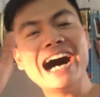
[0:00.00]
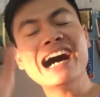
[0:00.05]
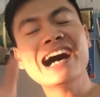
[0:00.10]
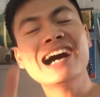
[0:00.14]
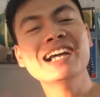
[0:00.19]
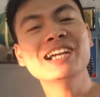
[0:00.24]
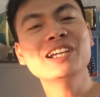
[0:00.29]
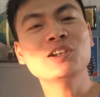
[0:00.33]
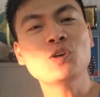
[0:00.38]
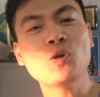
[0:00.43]

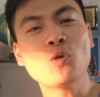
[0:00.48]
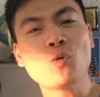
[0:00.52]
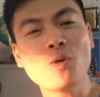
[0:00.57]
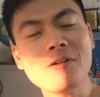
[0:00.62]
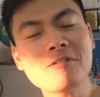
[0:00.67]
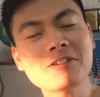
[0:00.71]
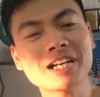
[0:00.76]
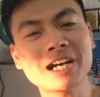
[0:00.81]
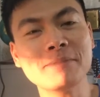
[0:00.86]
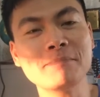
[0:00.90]
Hi,
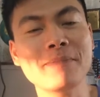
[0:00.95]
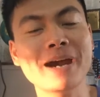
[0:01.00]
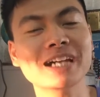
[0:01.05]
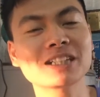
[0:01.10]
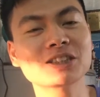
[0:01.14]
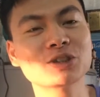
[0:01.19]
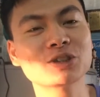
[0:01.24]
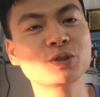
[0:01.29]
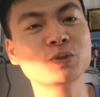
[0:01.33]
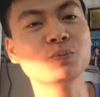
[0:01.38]
welcome
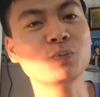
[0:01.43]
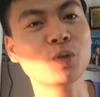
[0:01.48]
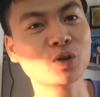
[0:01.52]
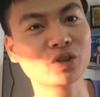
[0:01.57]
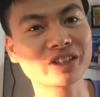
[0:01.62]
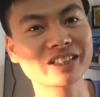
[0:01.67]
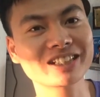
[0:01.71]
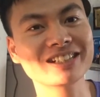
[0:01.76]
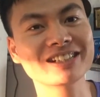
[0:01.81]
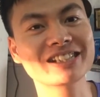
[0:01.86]
back to
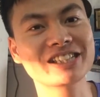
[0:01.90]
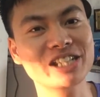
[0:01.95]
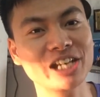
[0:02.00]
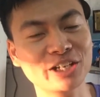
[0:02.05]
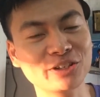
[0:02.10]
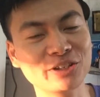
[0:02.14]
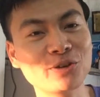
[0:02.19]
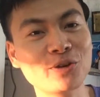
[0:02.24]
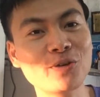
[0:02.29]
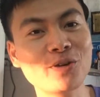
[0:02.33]
Boloco
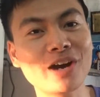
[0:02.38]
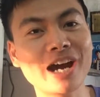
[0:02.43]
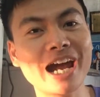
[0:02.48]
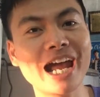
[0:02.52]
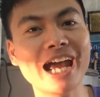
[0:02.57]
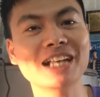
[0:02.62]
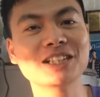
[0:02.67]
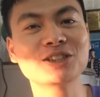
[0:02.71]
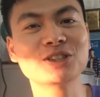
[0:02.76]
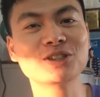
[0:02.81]
channel
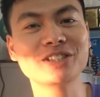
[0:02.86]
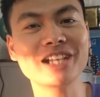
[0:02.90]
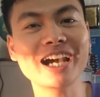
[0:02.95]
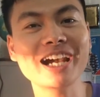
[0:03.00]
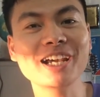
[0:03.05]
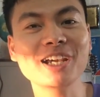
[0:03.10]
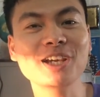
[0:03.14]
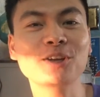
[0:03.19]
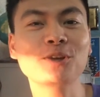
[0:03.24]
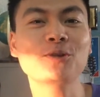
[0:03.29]
and
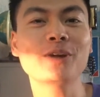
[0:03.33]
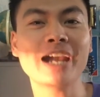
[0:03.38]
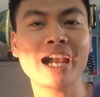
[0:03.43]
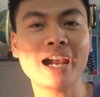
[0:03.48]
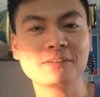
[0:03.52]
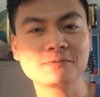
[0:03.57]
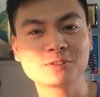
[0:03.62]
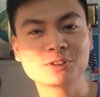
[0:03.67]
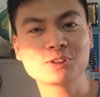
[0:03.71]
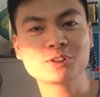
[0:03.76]
today we
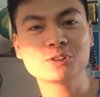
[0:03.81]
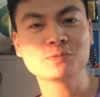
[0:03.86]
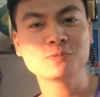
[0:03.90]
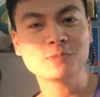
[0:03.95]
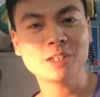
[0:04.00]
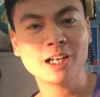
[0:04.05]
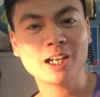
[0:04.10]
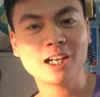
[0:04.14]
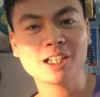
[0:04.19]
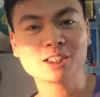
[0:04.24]
have
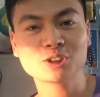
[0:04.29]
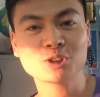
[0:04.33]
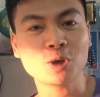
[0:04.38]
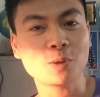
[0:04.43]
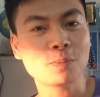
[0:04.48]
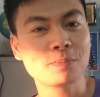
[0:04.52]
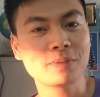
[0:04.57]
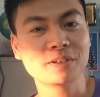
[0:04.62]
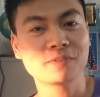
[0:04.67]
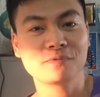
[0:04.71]
a uh,
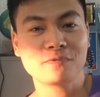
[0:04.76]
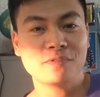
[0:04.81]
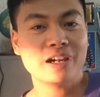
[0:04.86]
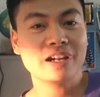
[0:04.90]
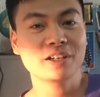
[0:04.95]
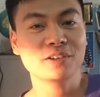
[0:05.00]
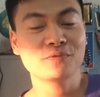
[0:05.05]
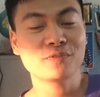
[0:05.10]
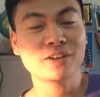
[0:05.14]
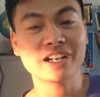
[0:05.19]
topic
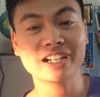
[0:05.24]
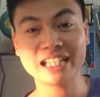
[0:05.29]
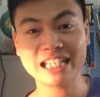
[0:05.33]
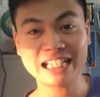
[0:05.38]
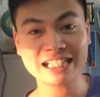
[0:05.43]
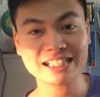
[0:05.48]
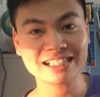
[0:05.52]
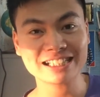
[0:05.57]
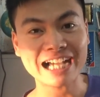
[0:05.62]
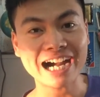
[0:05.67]
very very
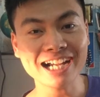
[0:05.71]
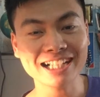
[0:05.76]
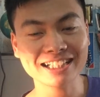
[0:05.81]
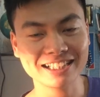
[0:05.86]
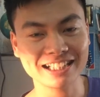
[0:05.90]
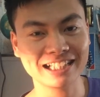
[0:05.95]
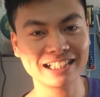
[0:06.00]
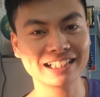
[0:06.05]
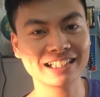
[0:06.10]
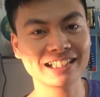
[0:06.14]

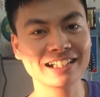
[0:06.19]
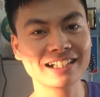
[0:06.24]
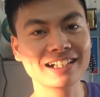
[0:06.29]
exciting.